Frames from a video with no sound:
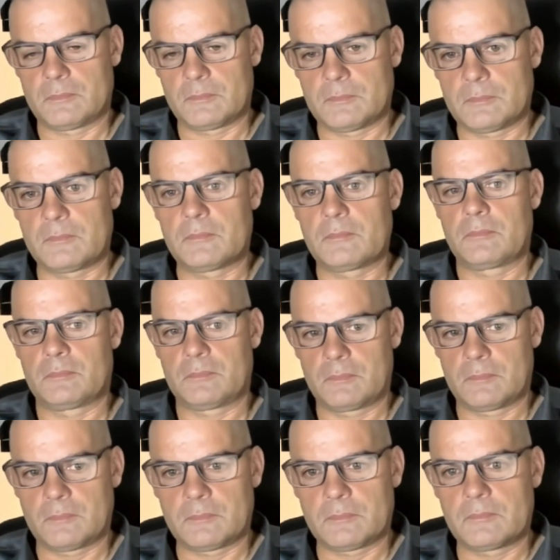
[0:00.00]

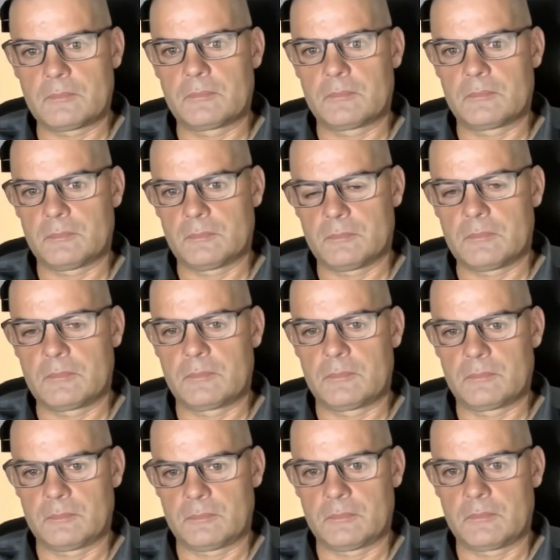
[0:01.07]

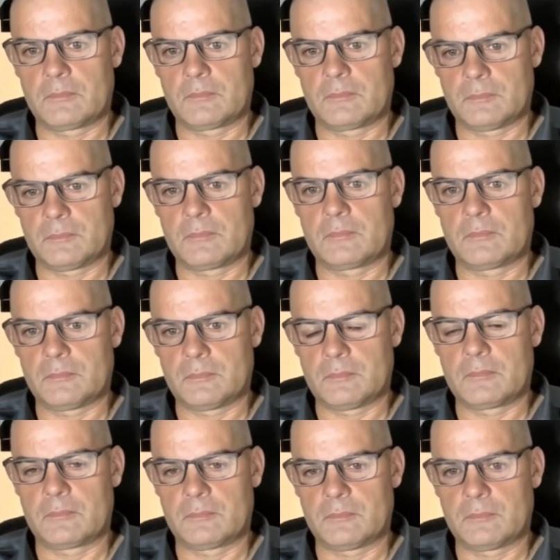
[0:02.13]

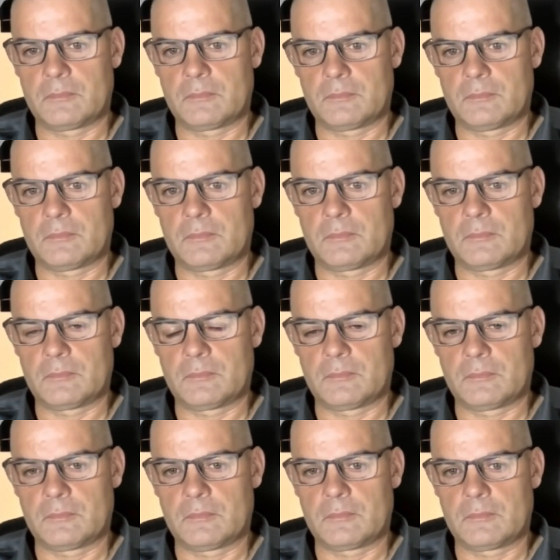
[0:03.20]

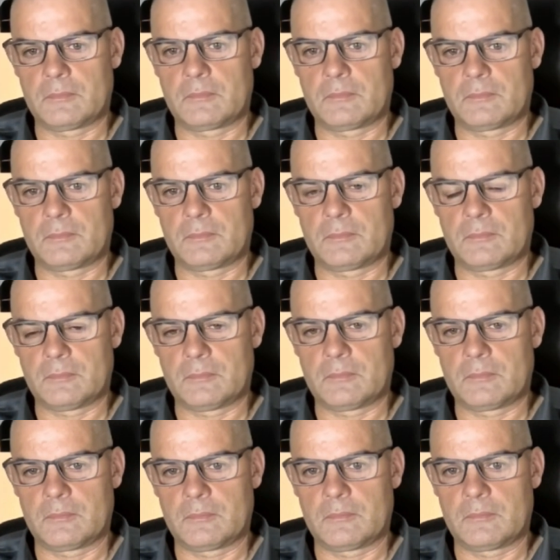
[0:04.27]

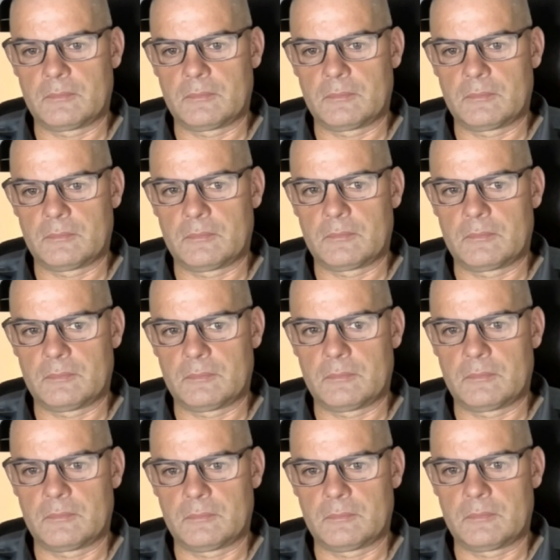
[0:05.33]

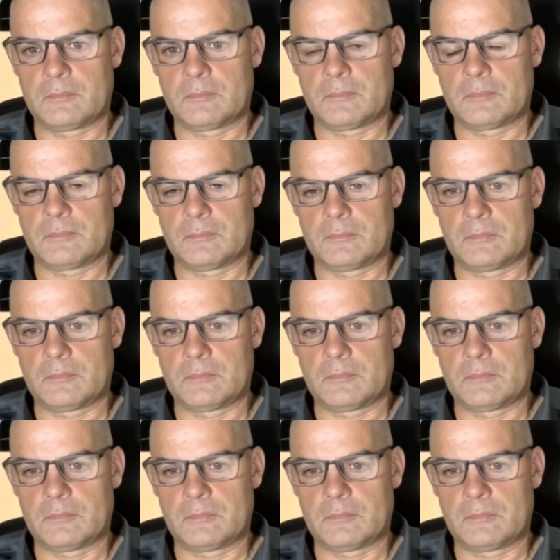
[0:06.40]
[no speech]